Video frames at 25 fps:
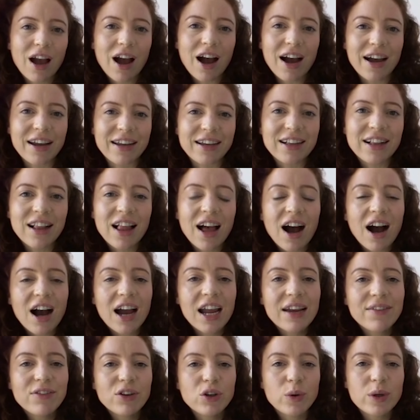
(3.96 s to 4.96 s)
Hi,
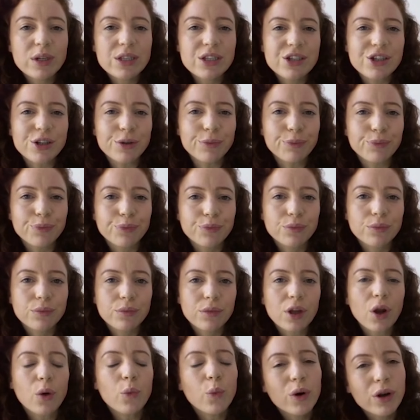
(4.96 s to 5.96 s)
I have a question.
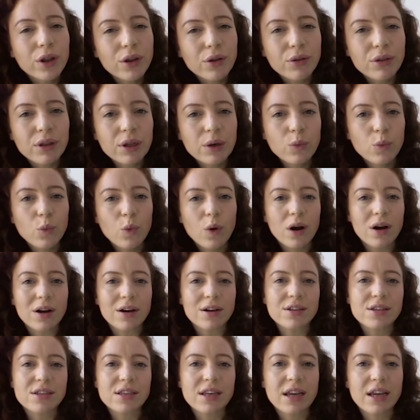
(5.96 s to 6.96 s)
What do you think
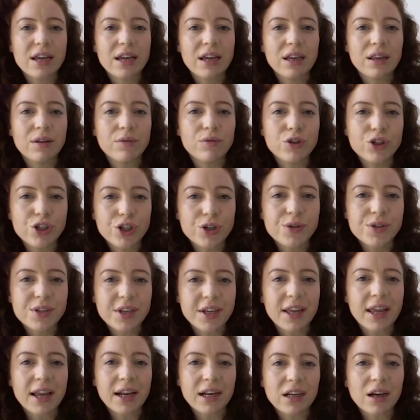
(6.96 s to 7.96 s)
works in
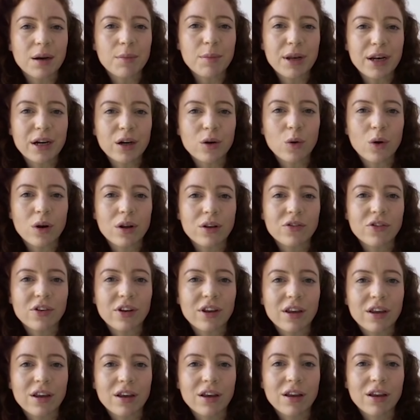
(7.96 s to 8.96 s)
reducing income
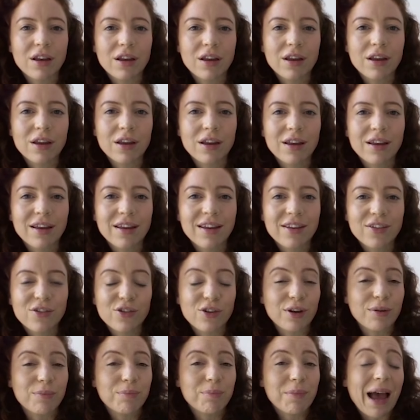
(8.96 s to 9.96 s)
inequality? Is
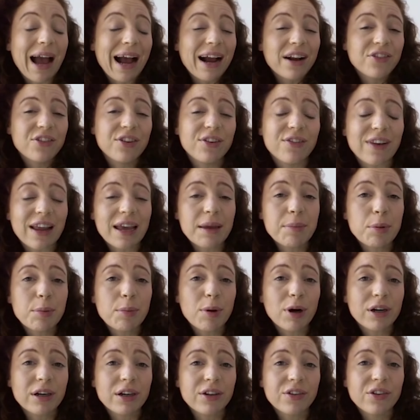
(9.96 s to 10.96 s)
it active labour
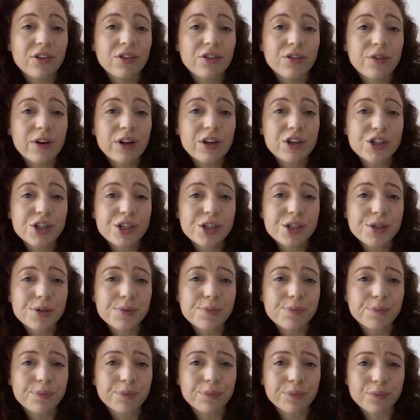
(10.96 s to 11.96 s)
market interventions?
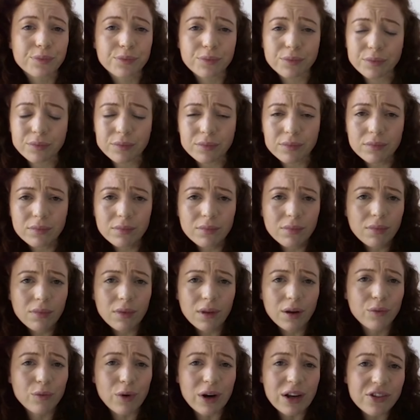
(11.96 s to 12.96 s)

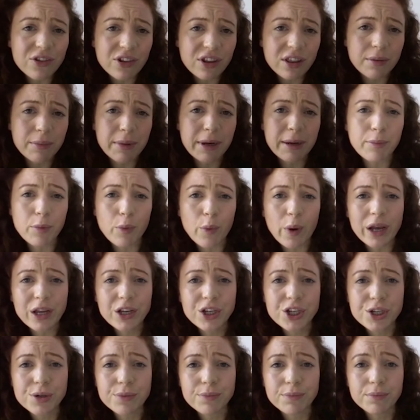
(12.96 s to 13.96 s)
Raising the minimum
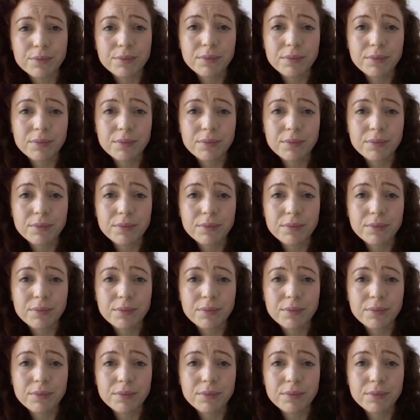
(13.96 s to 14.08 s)
wage?